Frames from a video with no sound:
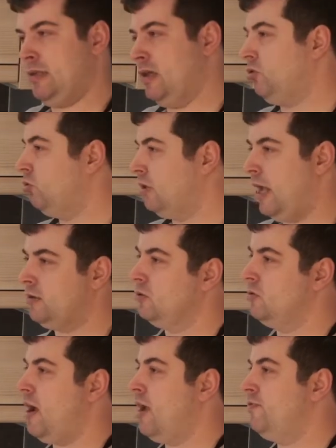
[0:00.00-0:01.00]
I don't like to
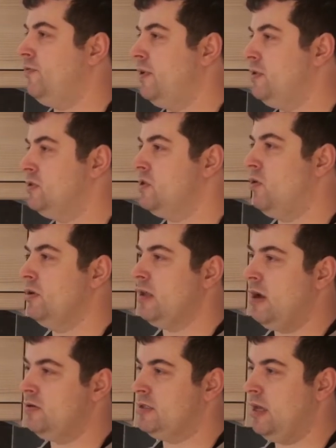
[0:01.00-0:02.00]
drive when snow
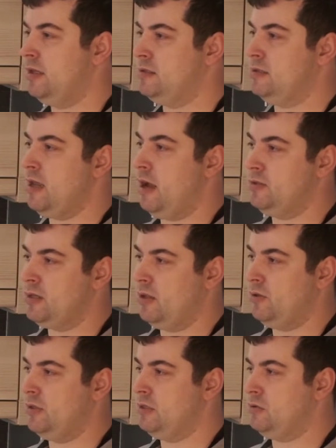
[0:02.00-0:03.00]
is
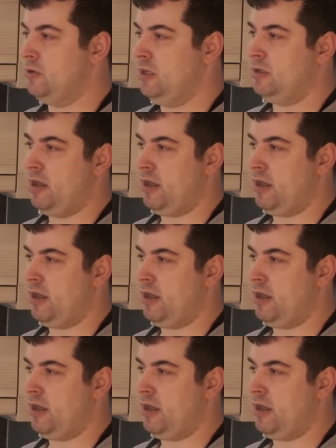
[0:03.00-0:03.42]
outside on the street.